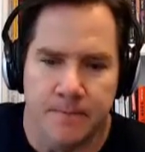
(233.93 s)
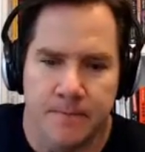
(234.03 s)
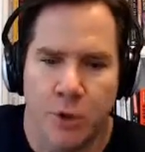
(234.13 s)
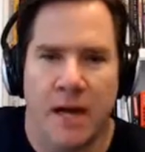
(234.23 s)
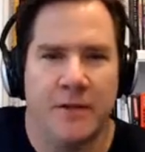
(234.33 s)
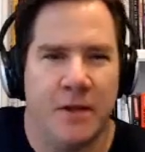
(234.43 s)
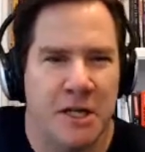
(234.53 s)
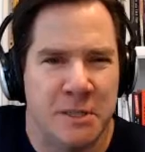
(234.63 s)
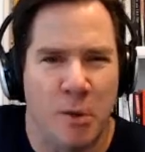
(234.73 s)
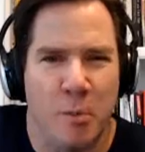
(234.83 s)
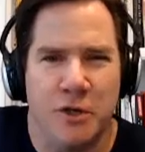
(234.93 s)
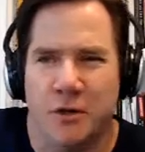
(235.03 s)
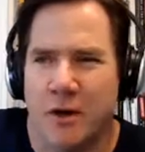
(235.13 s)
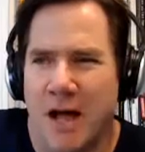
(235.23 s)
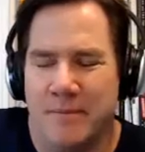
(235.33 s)
you're getting the customer, but
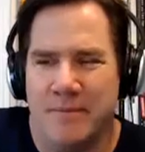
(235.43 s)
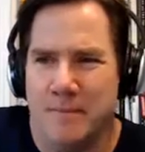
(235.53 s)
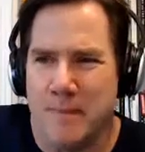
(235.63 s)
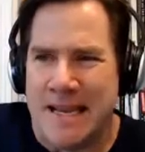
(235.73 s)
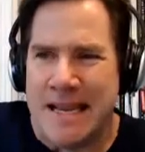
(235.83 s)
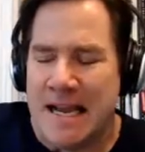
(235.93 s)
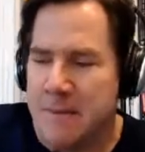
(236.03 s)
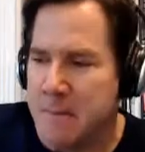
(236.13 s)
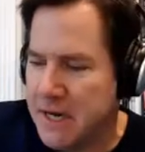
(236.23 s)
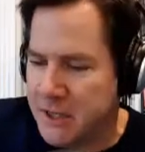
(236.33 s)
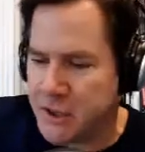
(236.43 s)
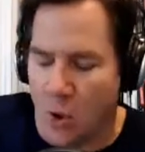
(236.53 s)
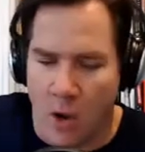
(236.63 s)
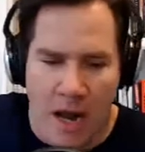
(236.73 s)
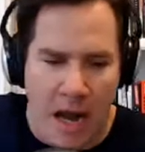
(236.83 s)
you're not making any money.
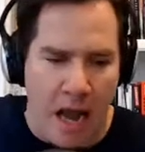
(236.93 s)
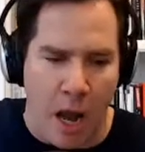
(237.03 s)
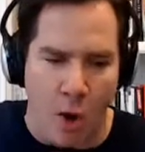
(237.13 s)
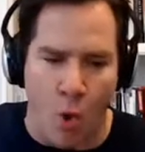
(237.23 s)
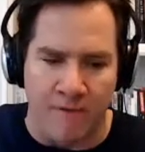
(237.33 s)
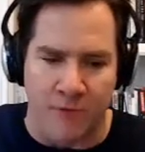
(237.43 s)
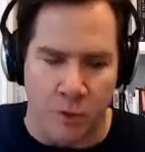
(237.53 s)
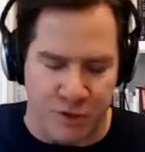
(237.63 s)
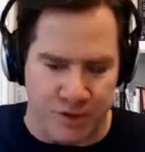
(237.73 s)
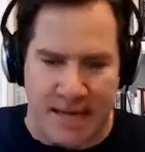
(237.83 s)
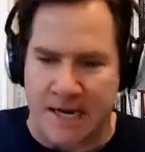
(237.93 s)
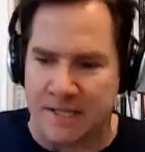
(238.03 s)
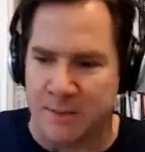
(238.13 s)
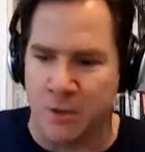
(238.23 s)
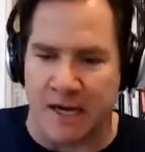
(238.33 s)
So I want folks to get
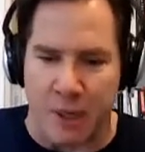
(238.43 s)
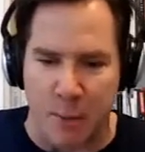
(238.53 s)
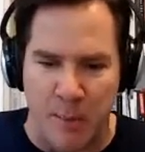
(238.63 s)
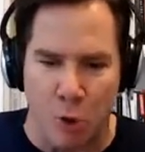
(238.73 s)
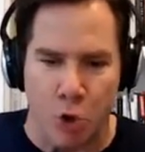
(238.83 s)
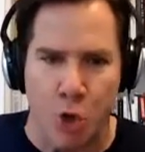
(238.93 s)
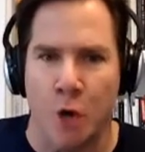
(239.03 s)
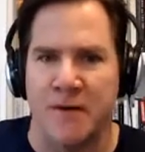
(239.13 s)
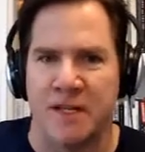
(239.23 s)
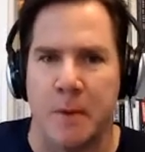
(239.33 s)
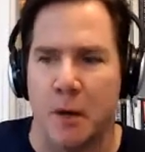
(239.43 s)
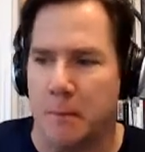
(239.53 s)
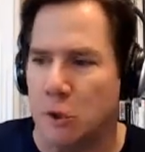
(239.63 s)
customers, and I know people are nervous about